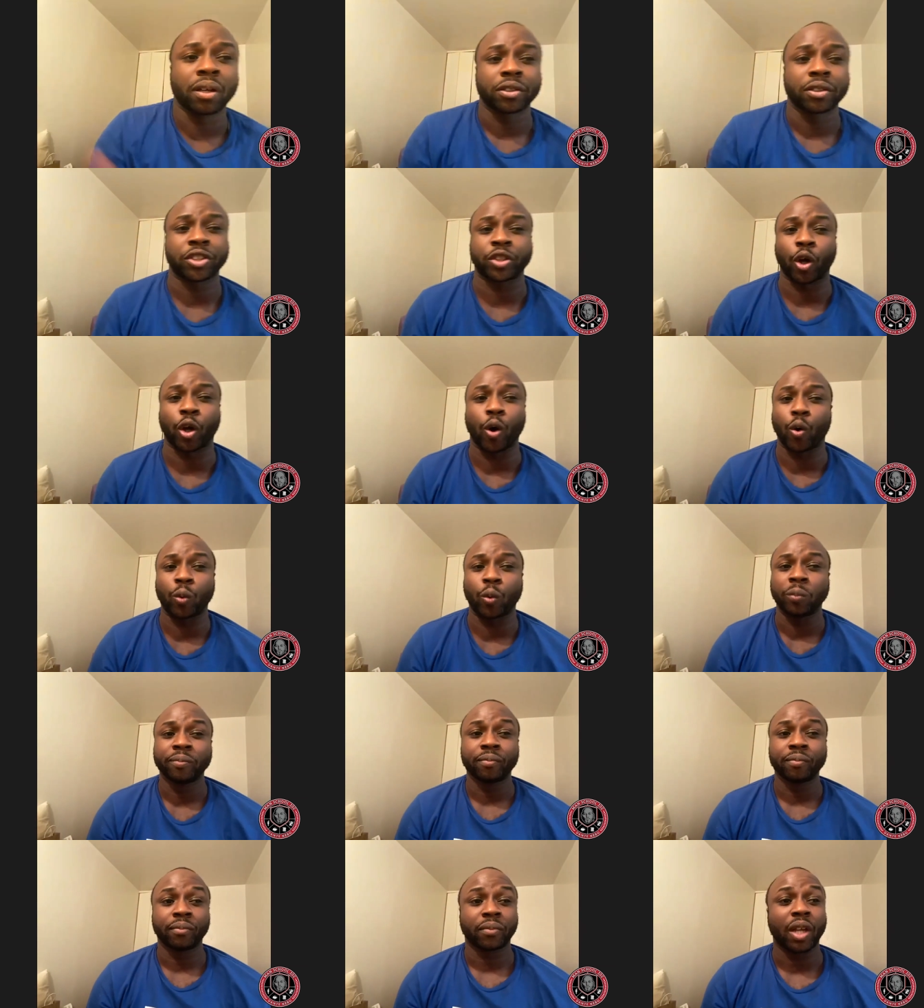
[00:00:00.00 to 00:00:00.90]
So,
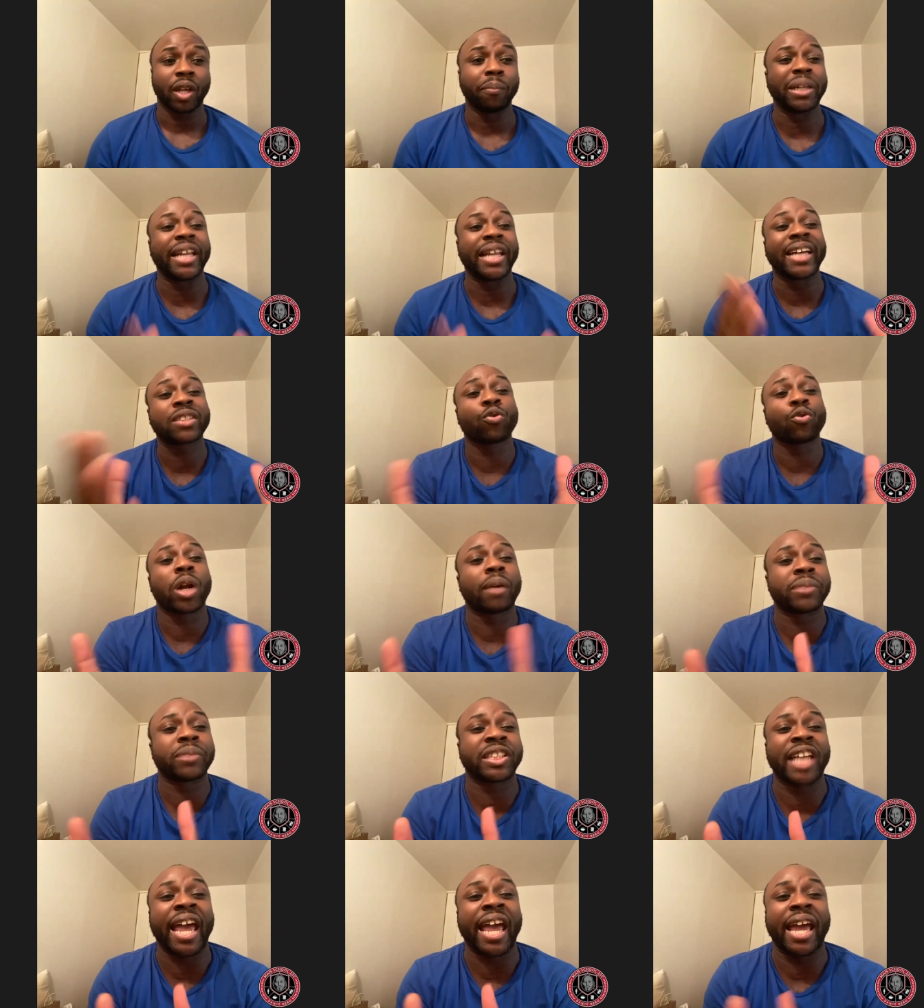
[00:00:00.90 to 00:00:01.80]
but that's what I'm
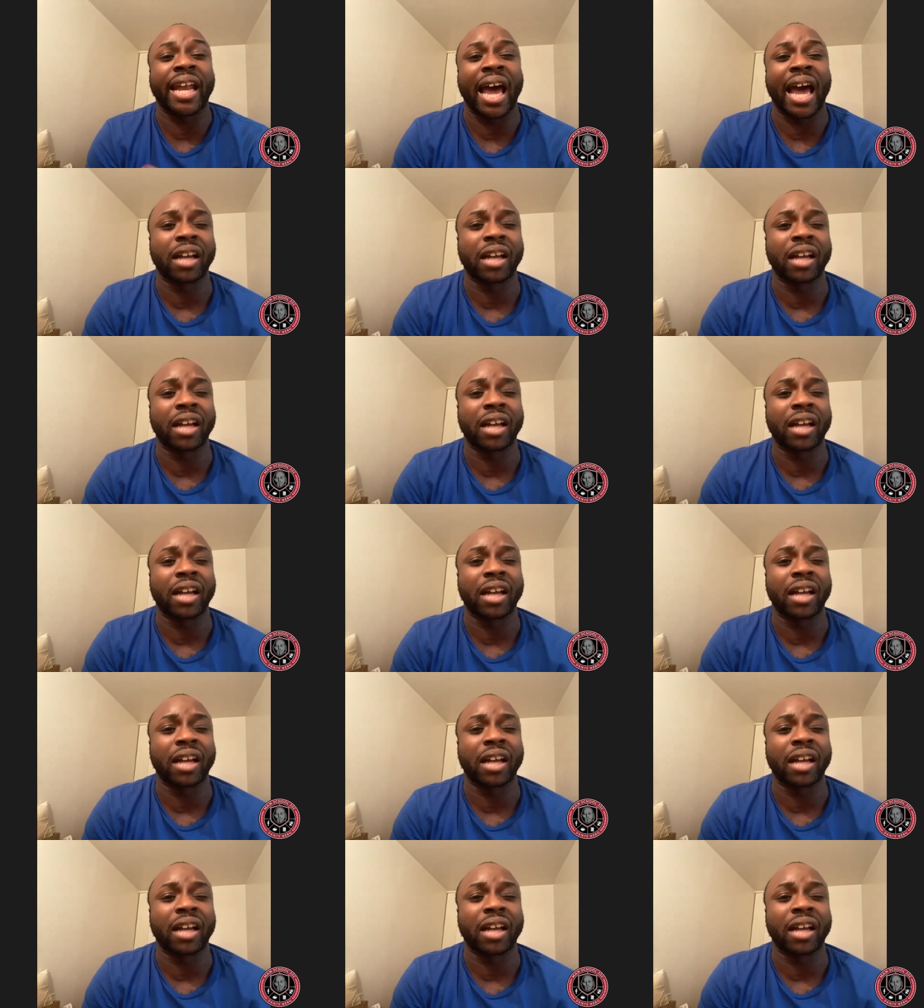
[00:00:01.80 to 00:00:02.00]
saying.